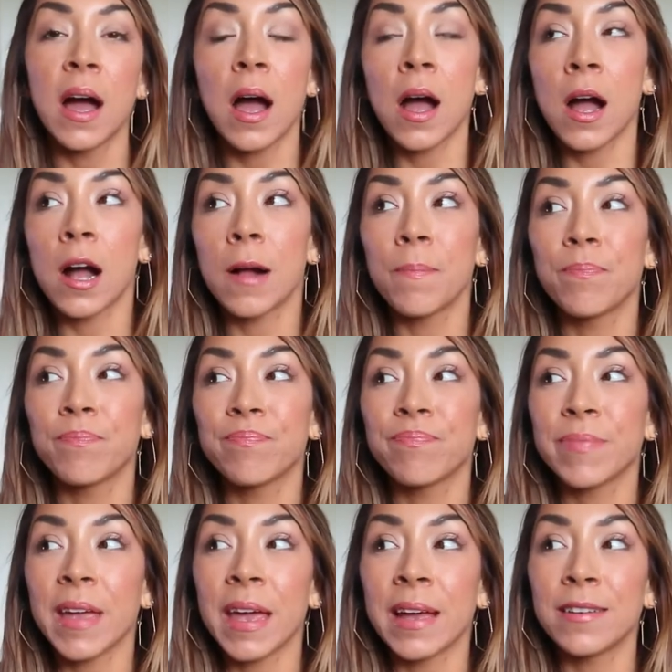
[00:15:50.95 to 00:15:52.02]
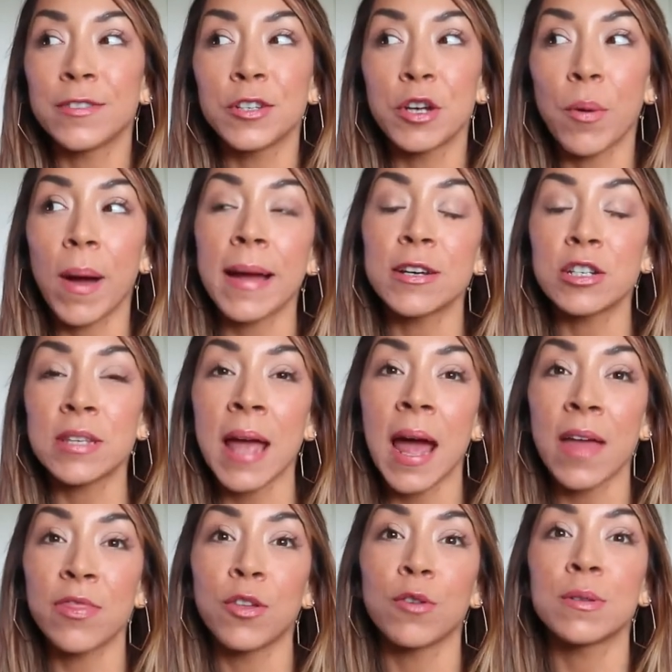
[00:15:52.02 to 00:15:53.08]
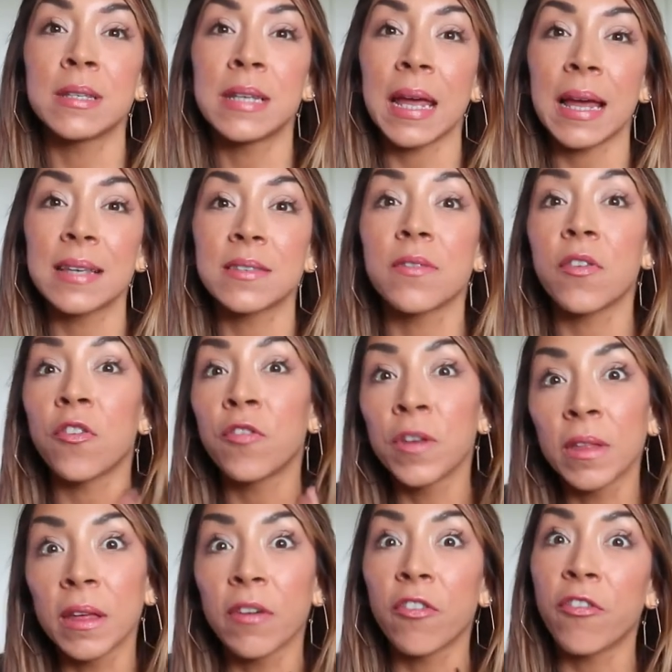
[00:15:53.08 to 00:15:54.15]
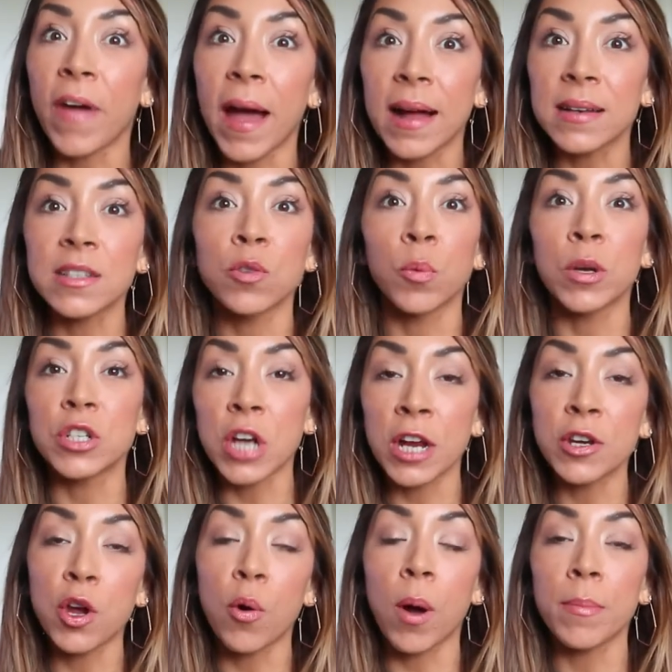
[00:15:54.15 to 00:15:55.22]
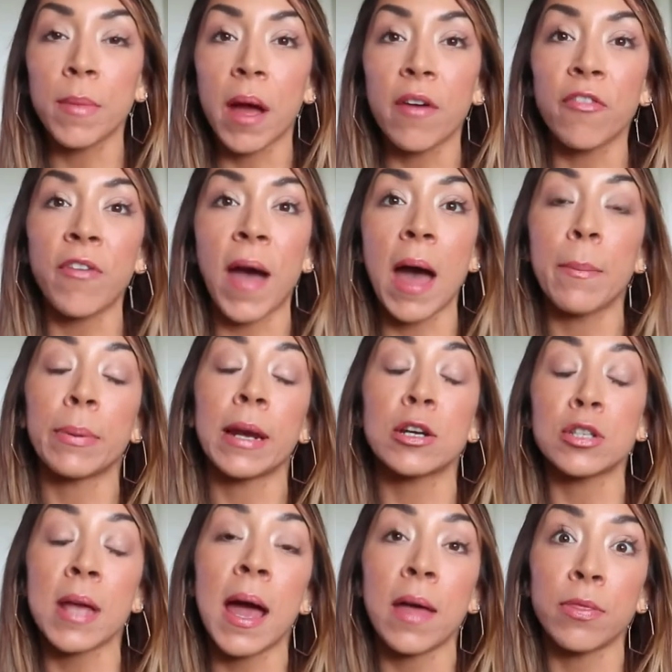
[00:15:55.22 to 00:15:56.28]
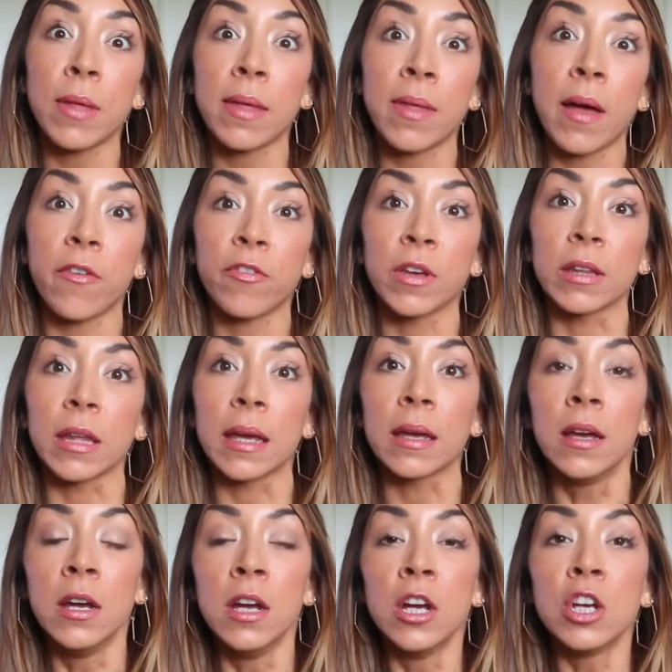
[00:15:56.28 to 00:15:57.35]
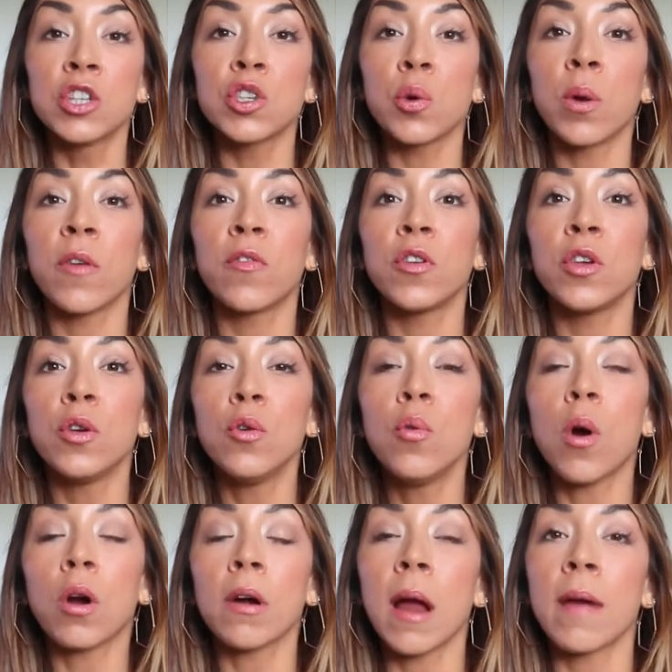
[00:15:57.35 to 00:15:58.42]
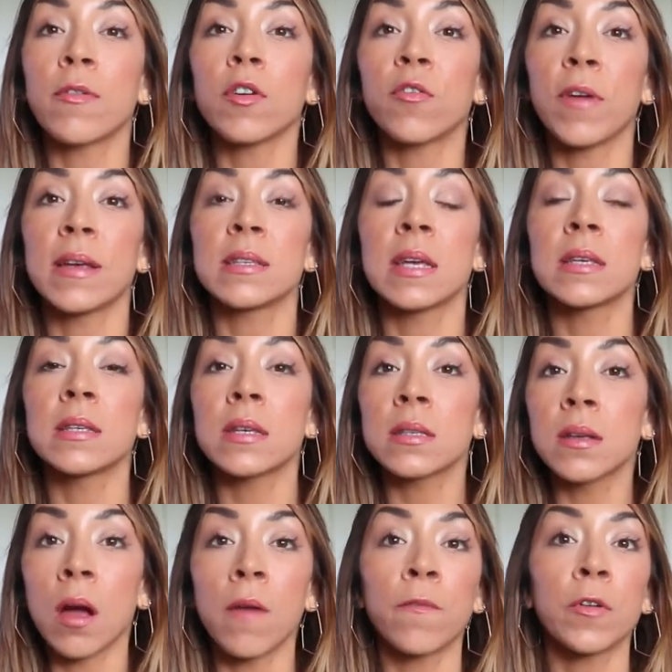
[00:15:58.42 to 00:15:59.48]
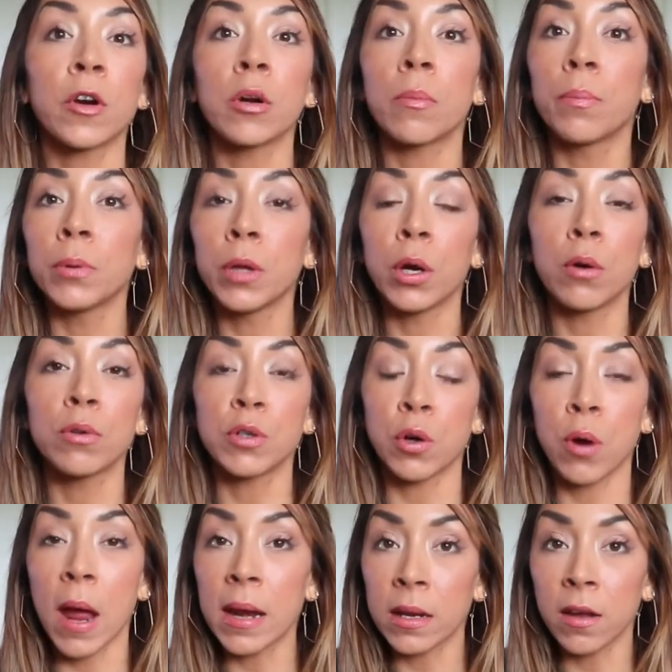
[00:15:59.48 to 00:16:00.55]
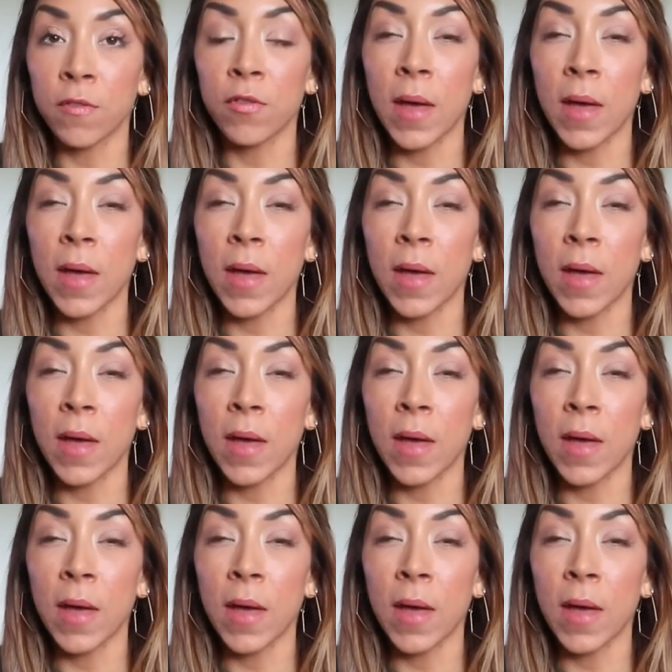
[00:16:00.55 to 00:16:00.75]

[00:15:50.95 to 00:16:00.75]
Um, and you know, I just had those days of feeling fat, which I know I'm not fat, but I just had that, that feeling. So if you are ever facing discomfort, bloat, or any of